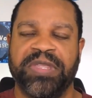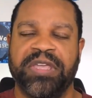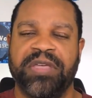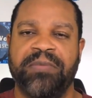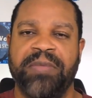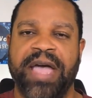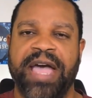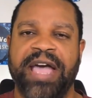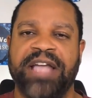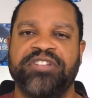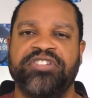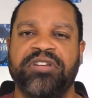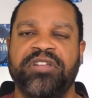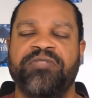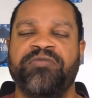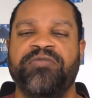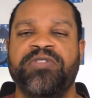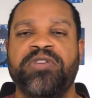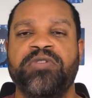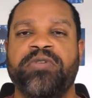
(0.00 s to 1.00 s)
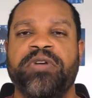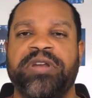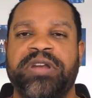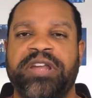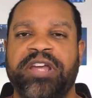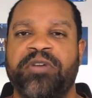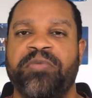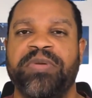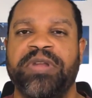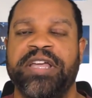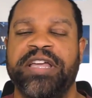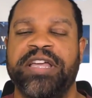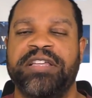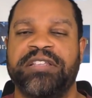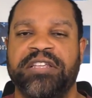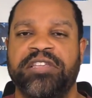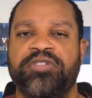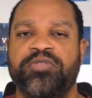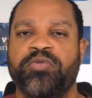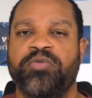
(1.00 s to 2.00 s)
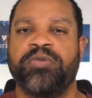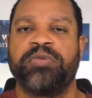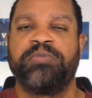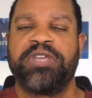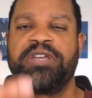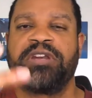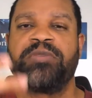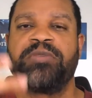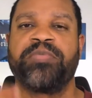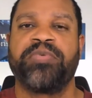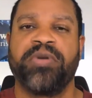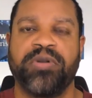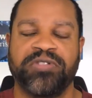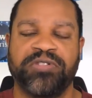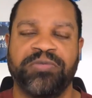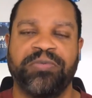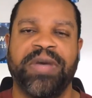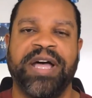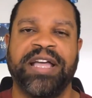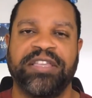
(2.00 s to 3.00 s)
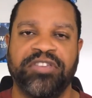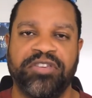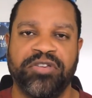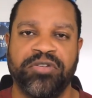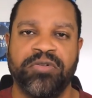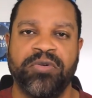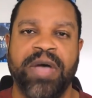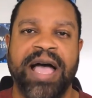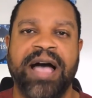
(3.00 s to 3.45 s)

Imagine if you were in their place and you were being approached by you.